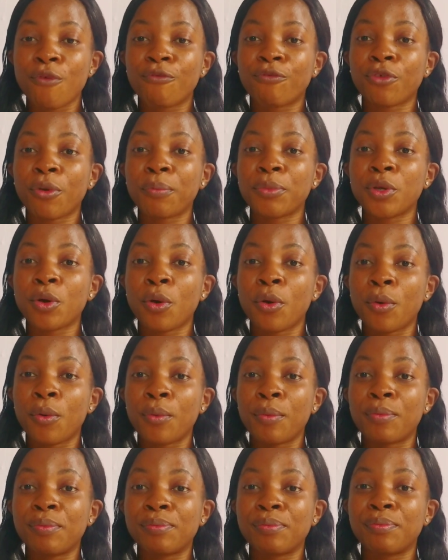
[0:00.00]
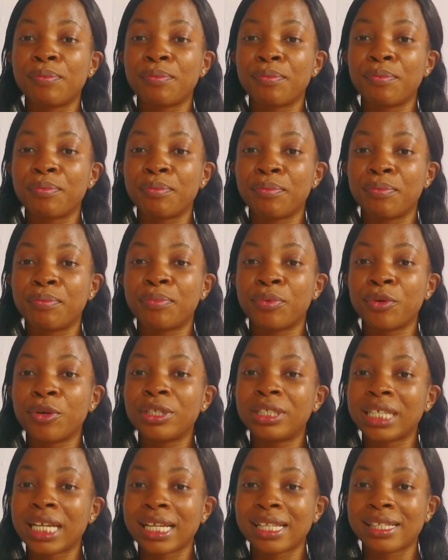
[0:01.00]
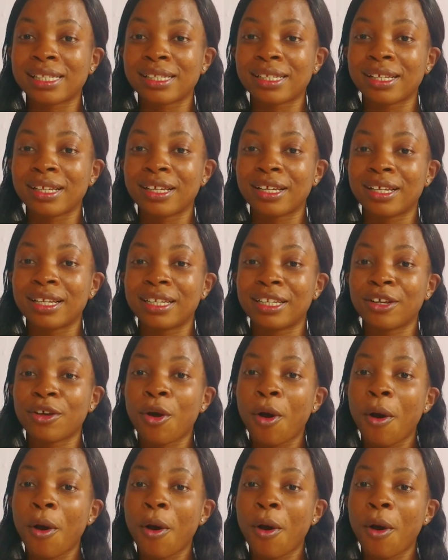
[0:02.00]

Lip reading: from your project, the